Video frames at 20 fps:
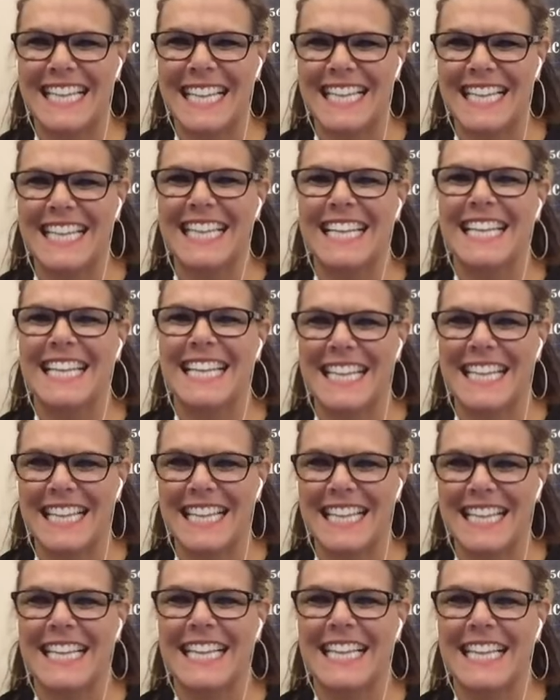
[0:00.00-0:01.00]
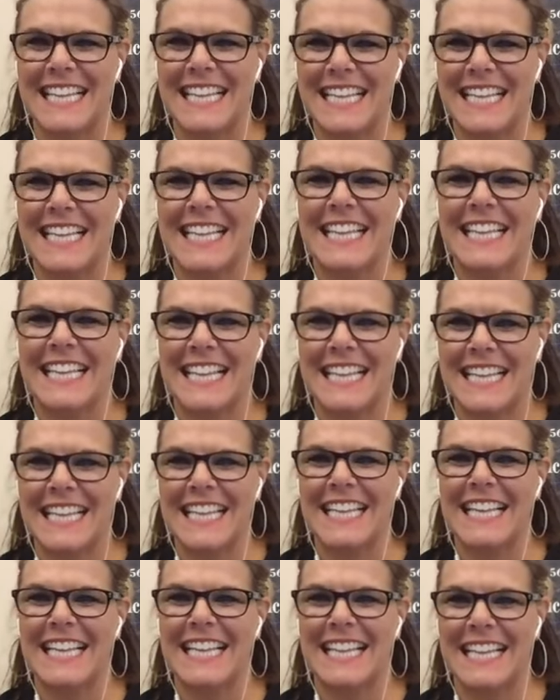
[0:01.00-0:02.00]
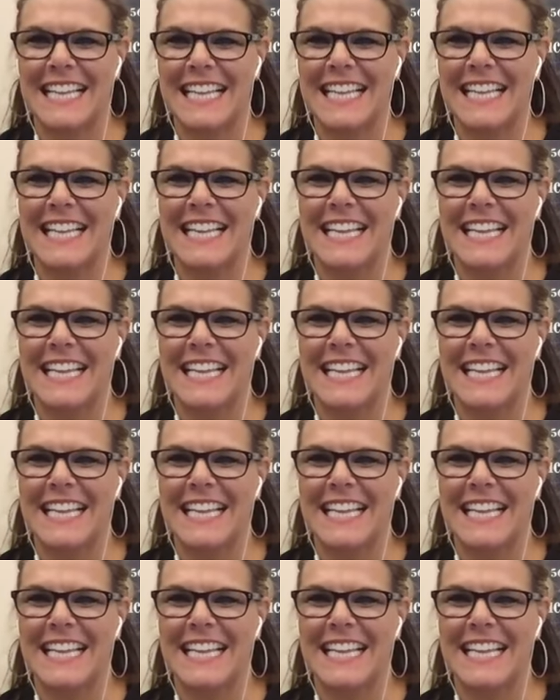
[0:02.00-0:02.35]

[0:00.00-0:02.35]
(not speaking)